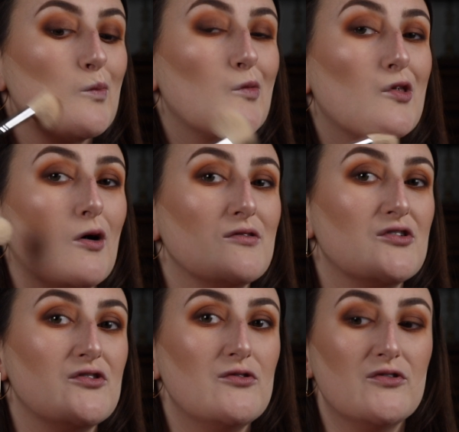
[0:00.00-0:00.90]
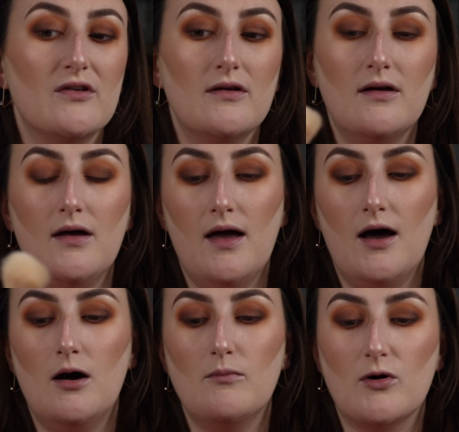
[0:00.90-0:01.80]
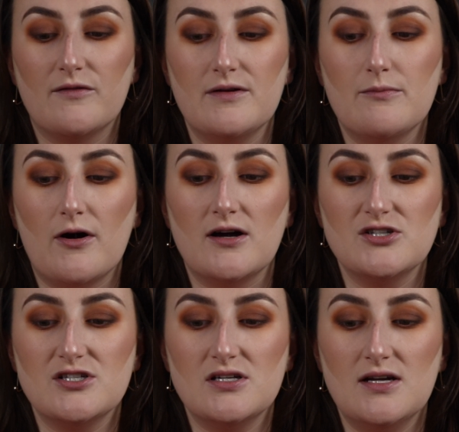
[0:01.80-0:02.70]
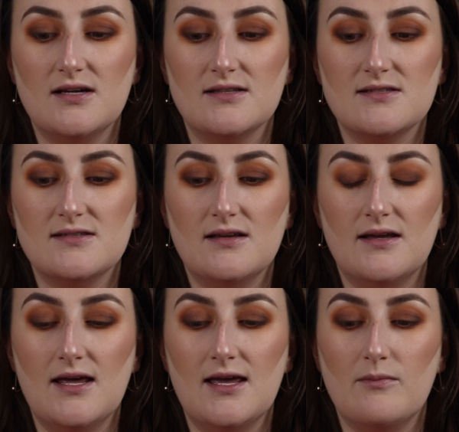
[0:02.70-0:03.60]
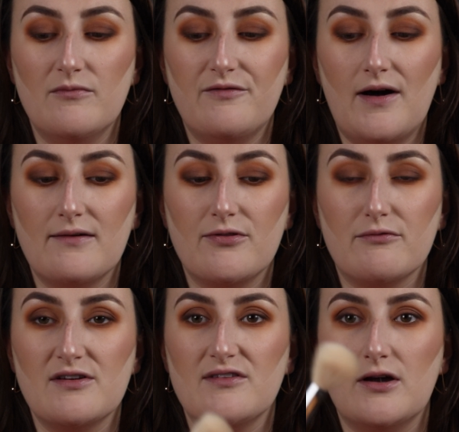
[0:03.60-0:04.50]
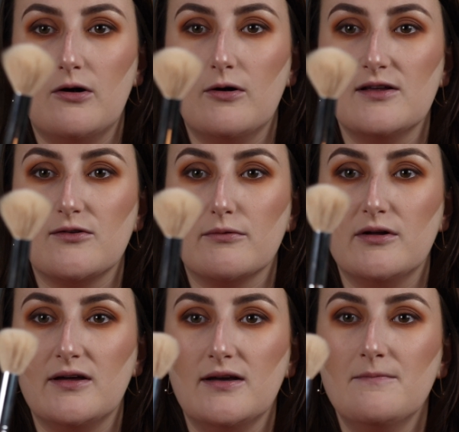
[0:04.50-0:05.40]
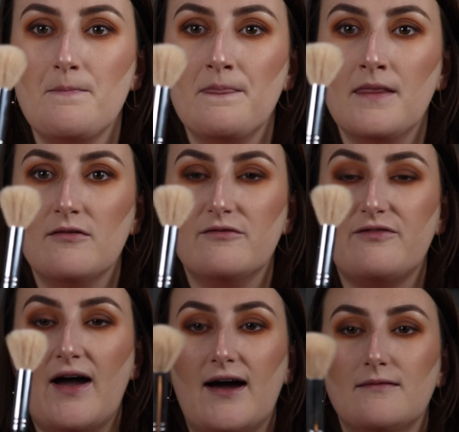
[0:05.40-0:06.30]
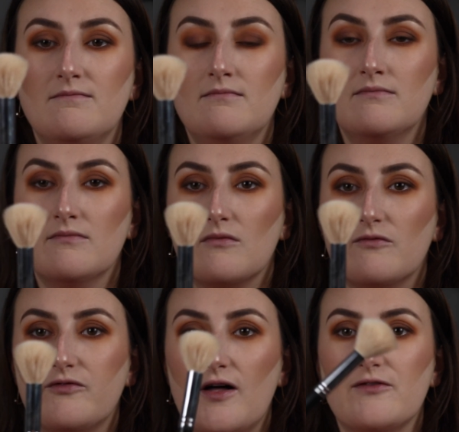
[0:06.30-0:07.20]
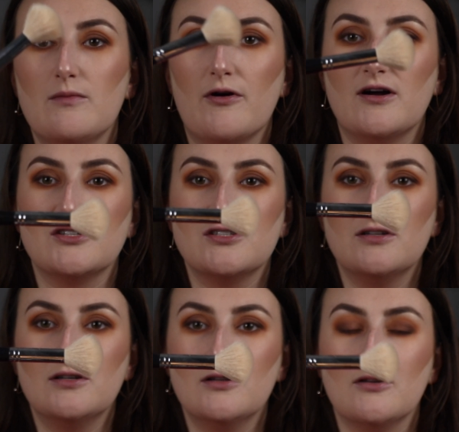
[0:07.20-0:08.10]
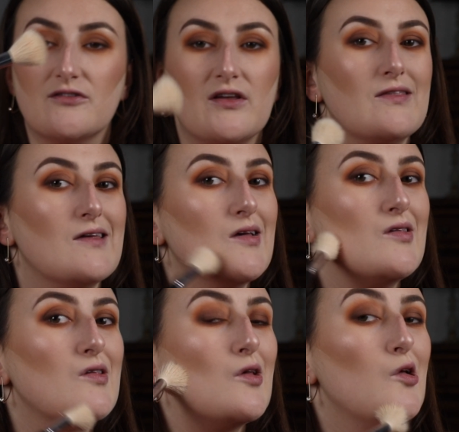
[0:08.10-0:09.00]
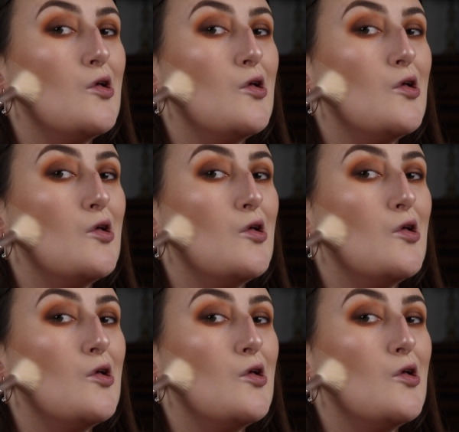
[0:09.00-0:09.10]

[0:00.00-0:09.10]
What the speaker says: So I'll just use a Morphe brush. It's an M530. It's a really fat, fluffy brush. Looks like this.